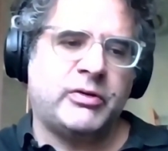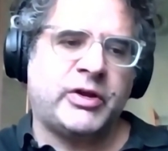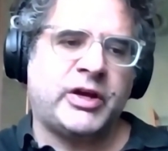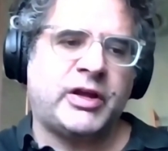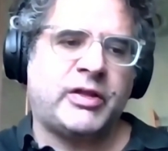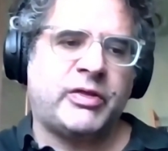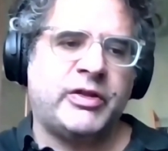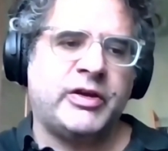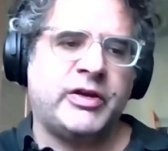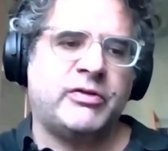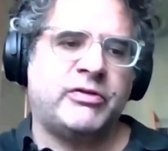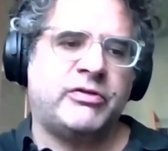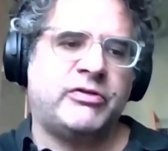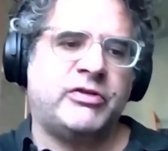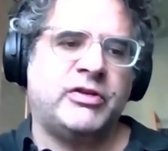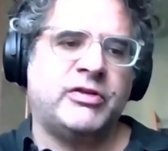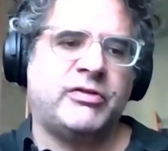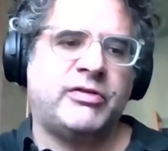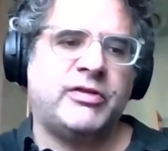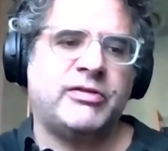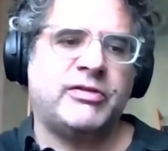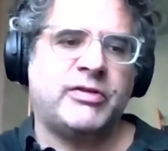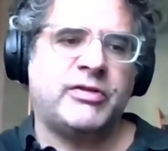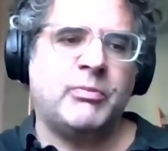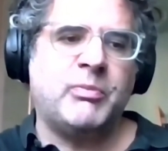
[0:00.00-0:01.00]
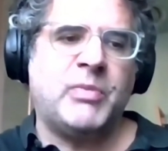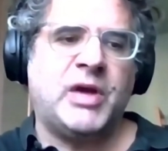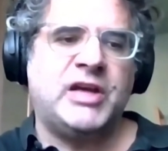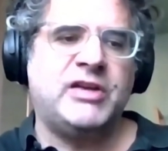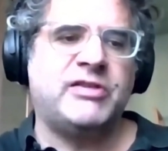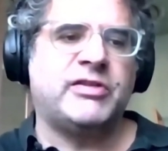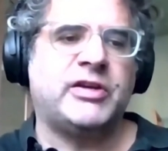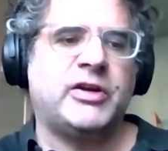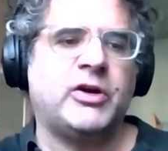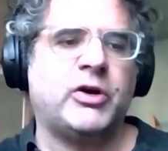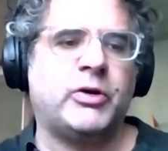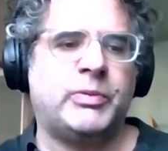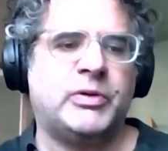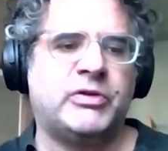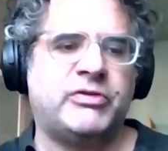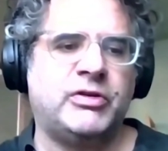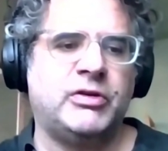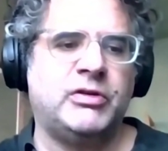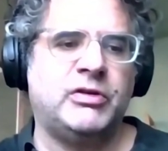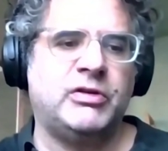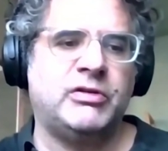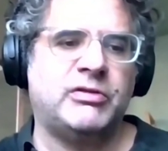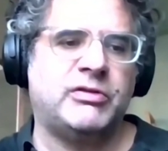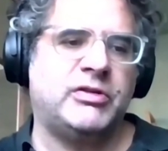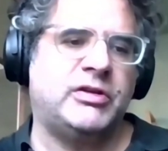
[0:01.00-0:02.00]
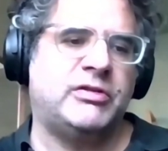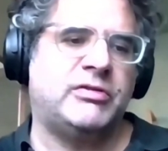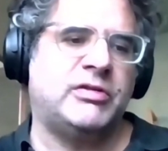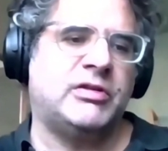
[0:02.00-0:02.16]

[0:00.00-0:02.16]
like there's just this amazing opportunity